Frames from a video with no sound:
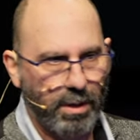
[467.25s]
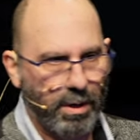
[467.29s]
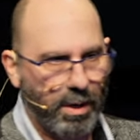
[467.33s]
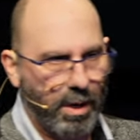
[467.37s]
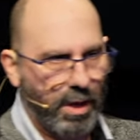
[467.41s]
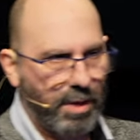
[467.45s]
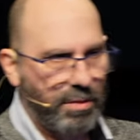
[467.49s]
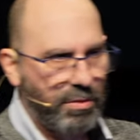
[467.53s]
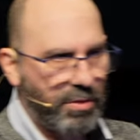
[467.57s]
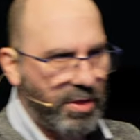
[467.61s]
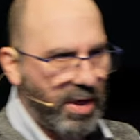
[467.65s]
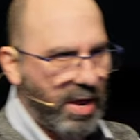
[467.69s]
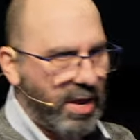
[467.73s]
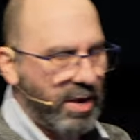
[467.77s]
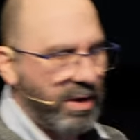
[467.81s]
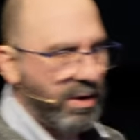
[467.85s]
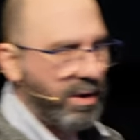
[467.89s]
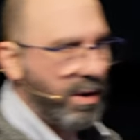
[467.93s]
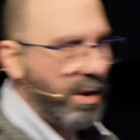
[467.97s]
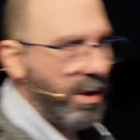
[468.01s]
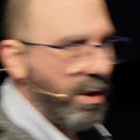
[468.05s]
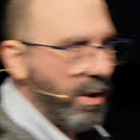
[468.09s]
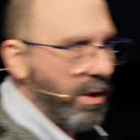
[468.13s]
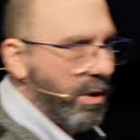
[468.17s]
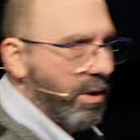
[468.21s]
And
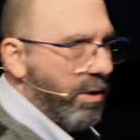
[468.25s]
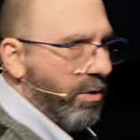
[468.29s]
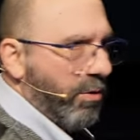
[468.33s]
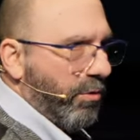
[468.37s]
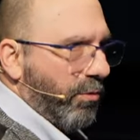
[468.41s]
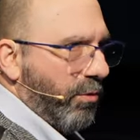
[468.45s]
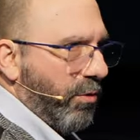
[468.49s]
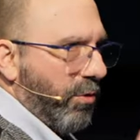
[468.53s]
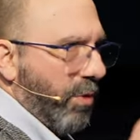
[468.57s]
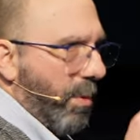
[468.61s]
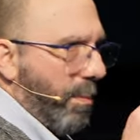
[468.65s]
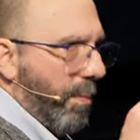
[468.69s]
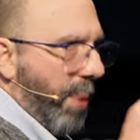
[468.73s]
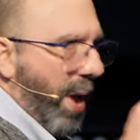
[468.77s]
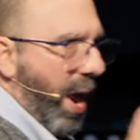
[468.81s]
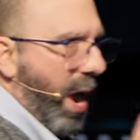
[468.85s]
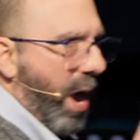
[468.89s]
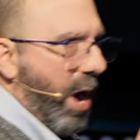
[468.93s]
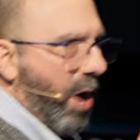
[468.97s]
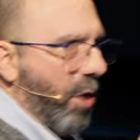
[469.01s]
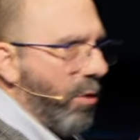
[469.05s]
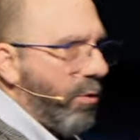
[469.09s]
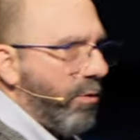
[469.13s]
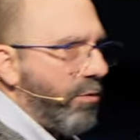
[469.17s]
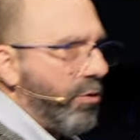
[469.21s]
then through the
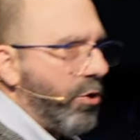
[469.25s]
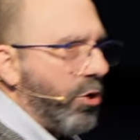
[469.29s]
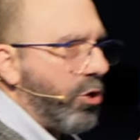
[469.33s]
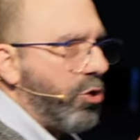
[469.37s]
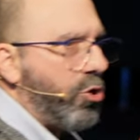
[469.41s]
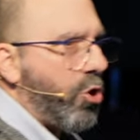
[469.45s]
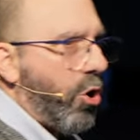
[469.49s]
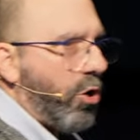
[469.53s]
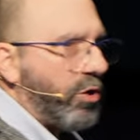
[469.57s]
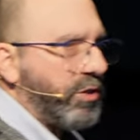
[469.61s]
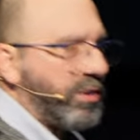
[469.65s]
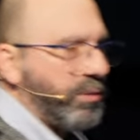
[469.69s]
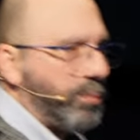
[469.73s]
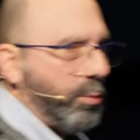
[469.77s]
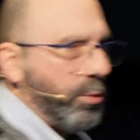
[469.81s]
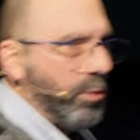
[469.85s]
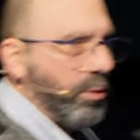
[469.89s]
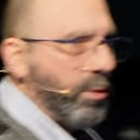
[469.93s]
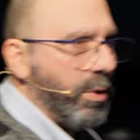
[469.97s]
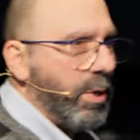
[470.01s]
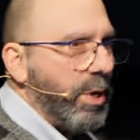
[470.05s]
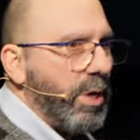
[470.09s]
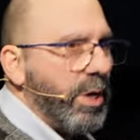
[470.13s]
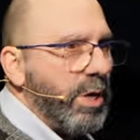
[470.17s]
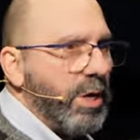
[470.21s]
power of the gospel,